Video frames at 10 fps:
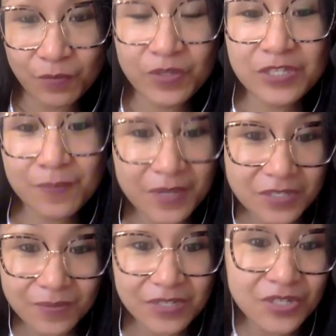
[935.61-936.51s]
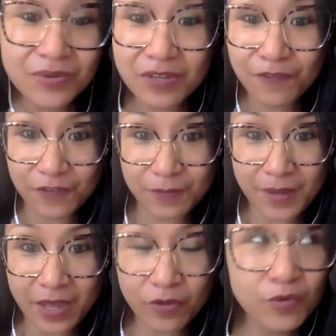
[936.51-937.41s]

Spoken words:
What's the best way to give feedback?